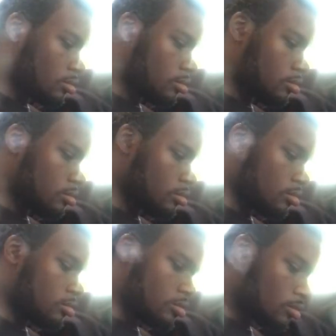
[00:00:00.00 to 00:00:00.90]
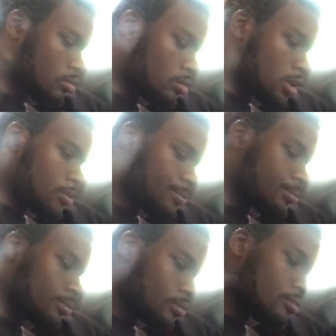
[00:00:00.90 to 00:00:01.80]
for me.
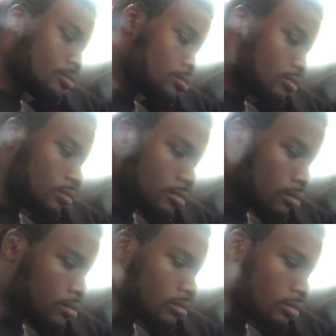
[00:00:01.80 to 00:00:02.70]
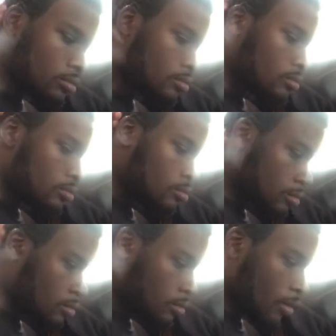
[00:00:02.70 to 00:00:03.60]
It still didn't work out that well.
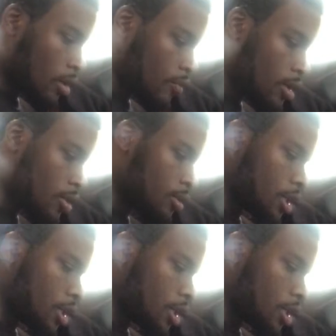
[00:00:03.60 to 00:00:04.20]
He was adjusting